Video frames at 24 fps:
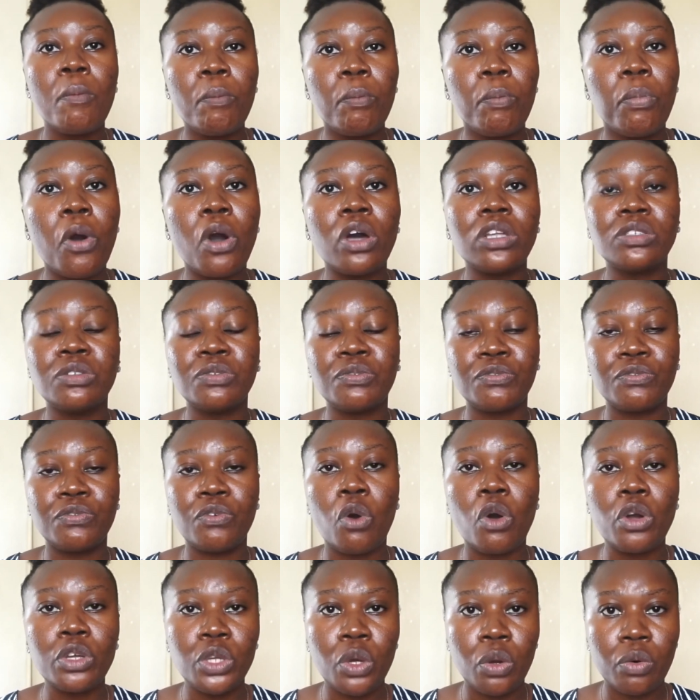But
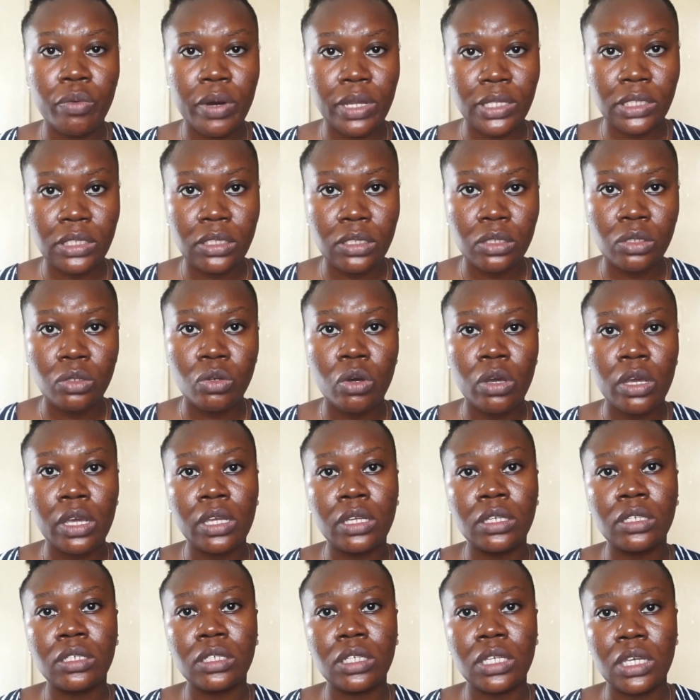for your
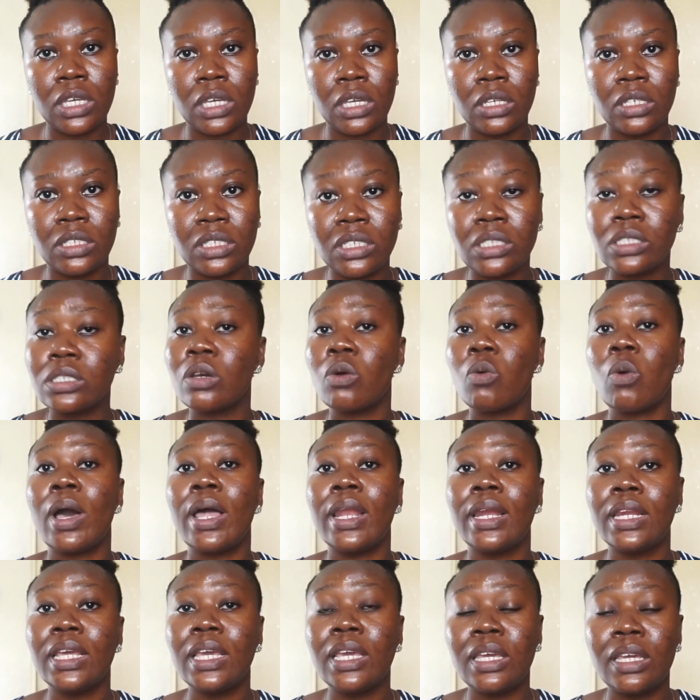retinoid in
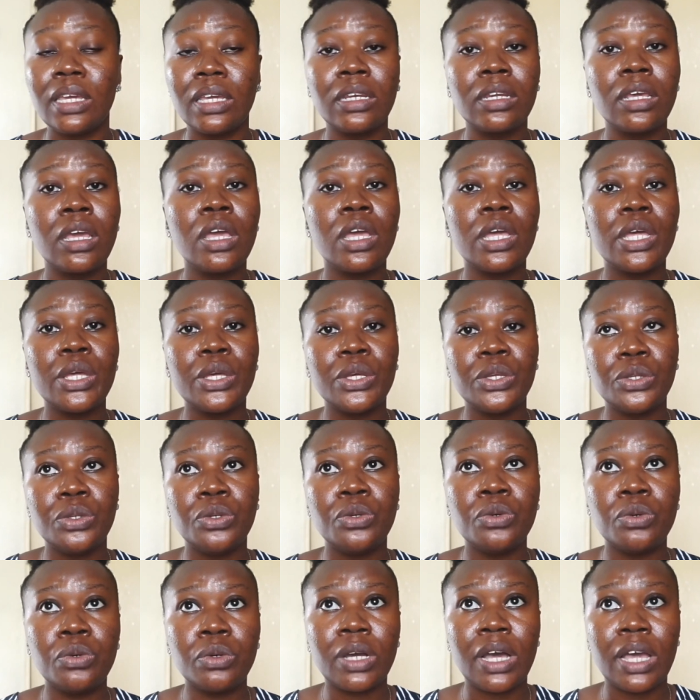squalene,
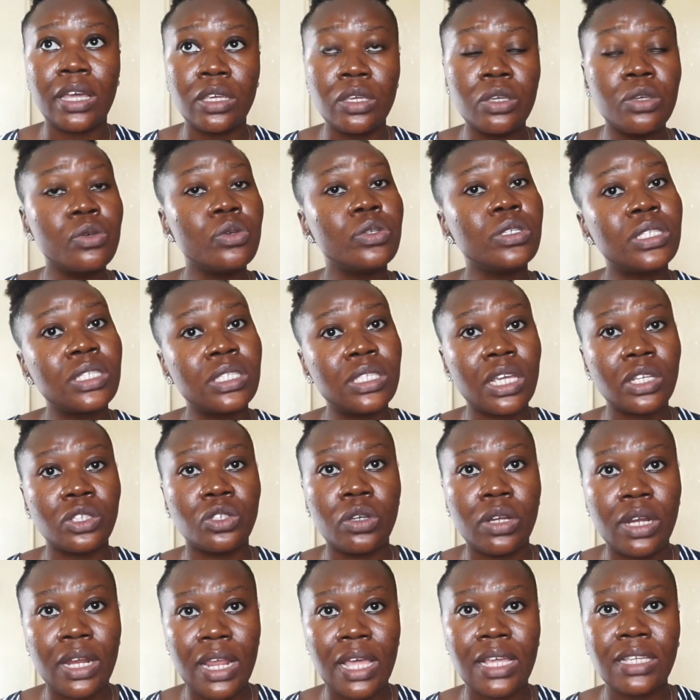you can use it as your
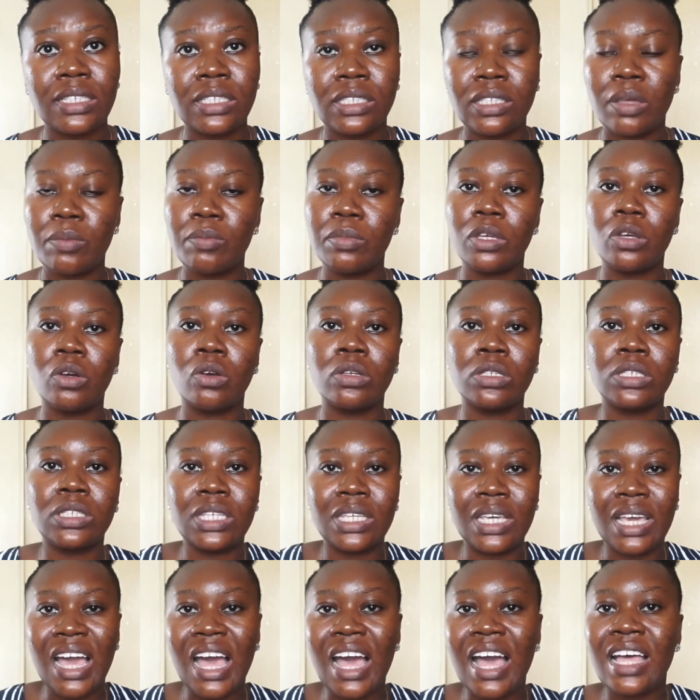last step, because
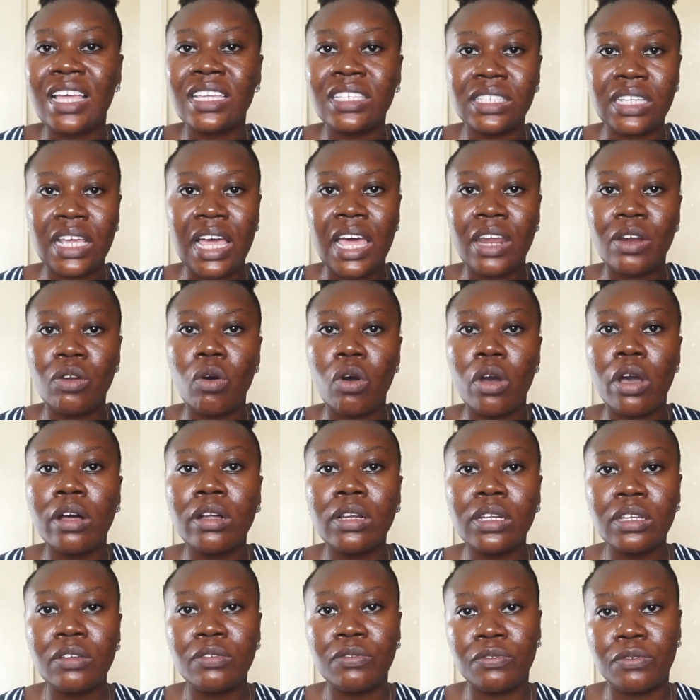it has an
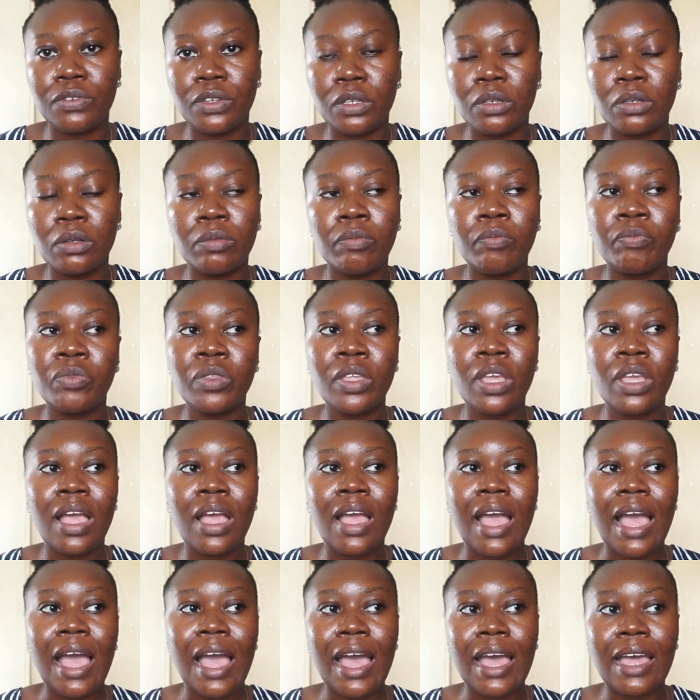oily film,
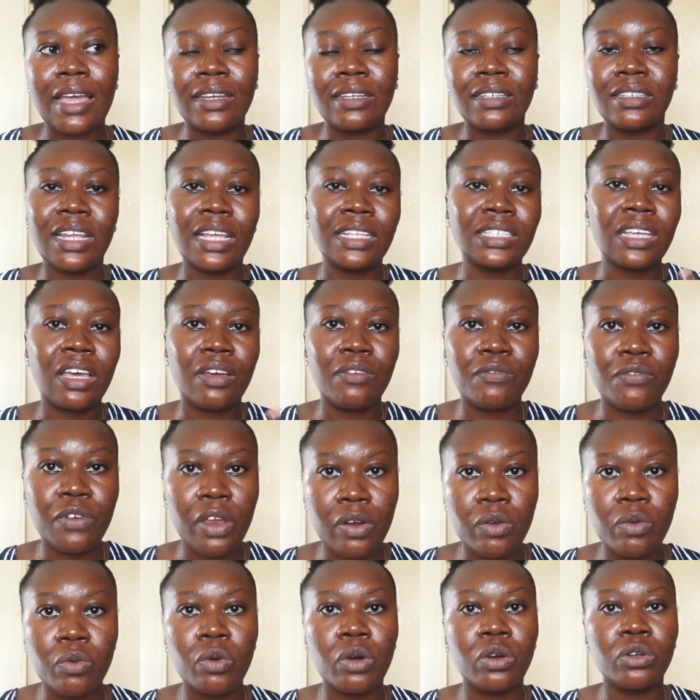and that can
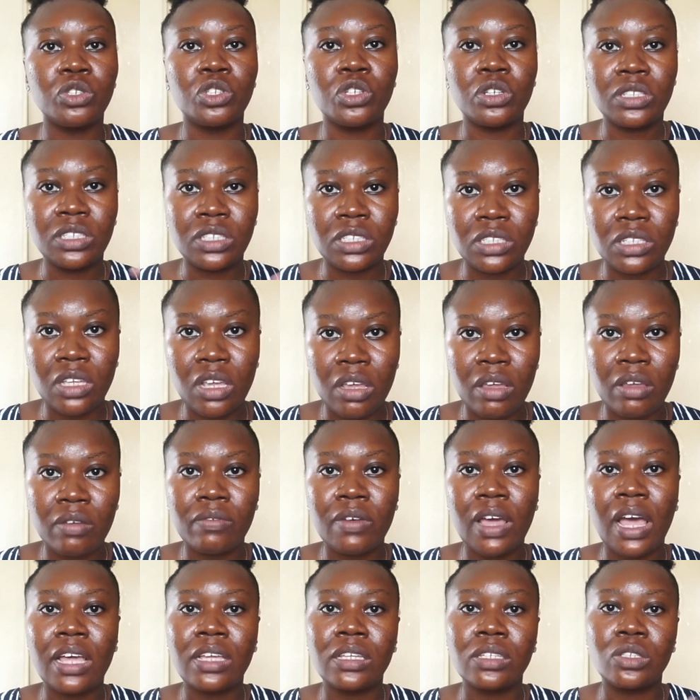very well just serve
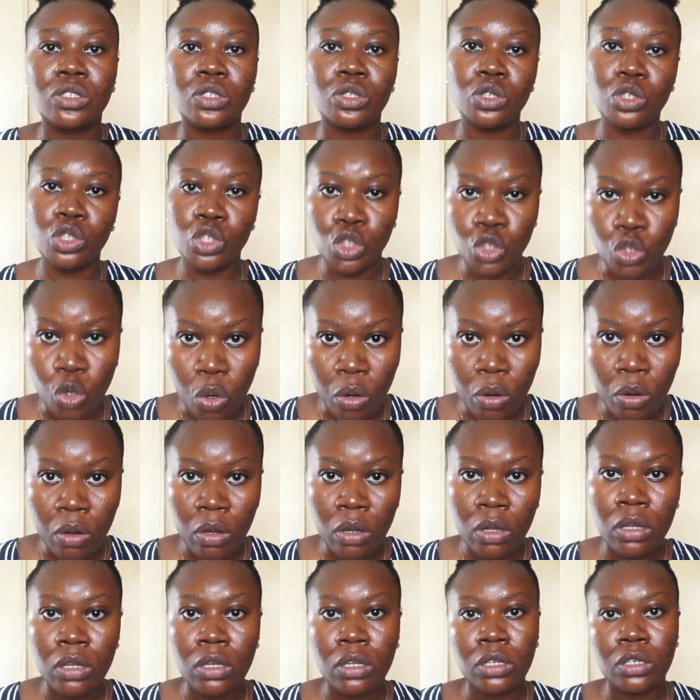as your
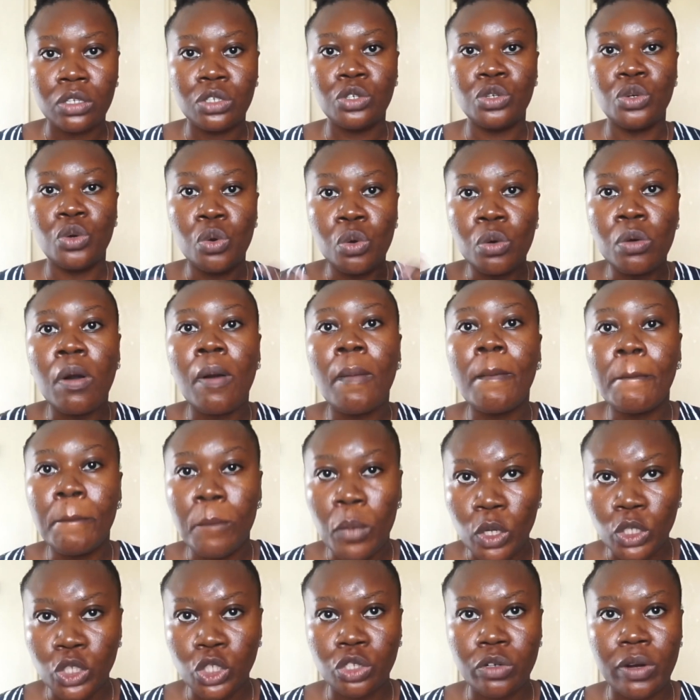
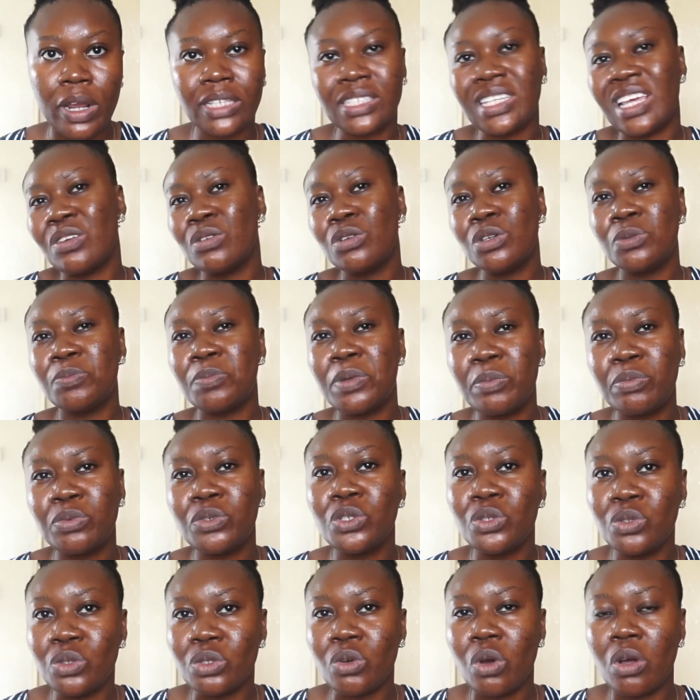moisturizer. I know people
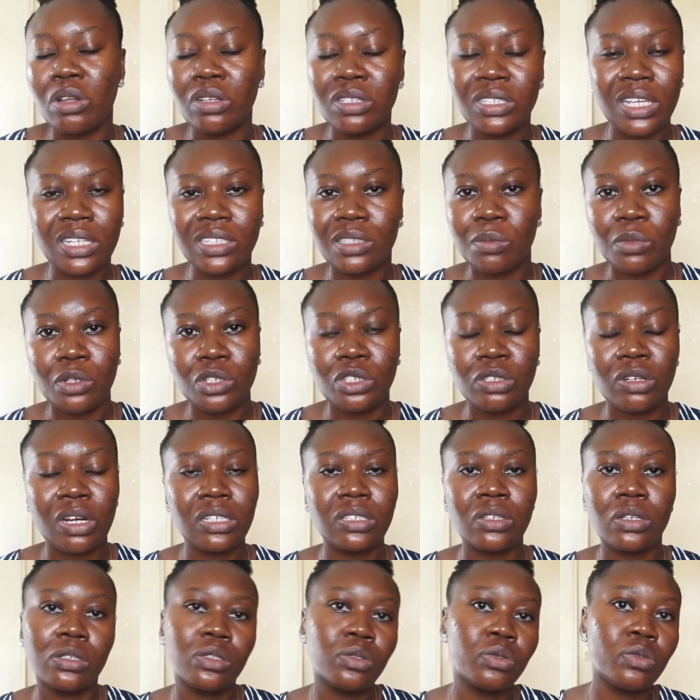use oils as
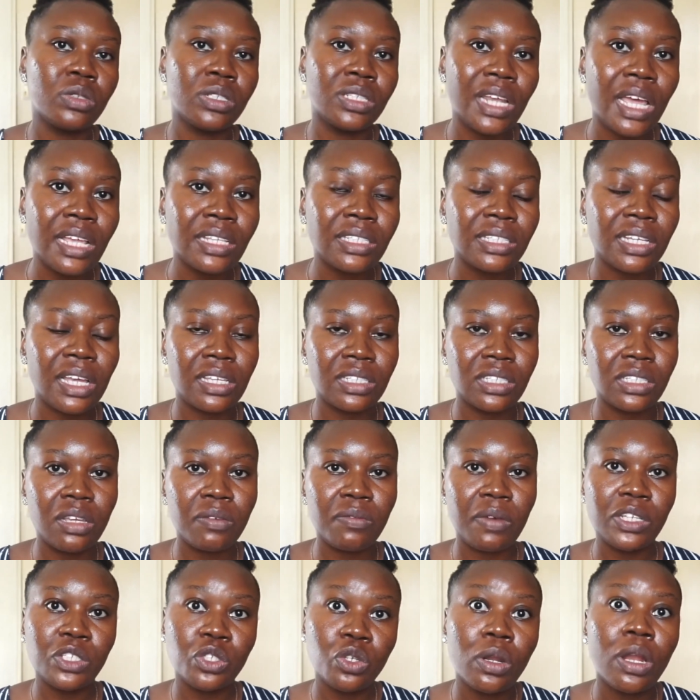moisturizer, so that can serve
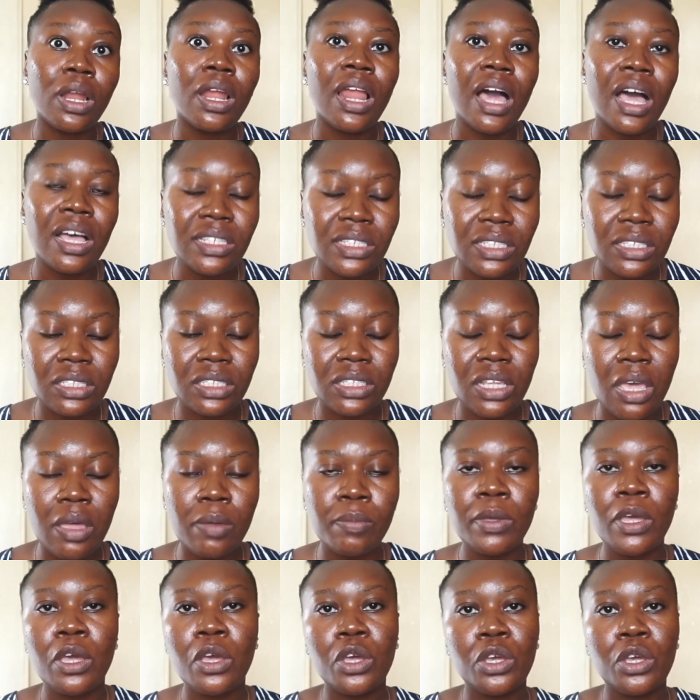as your last step.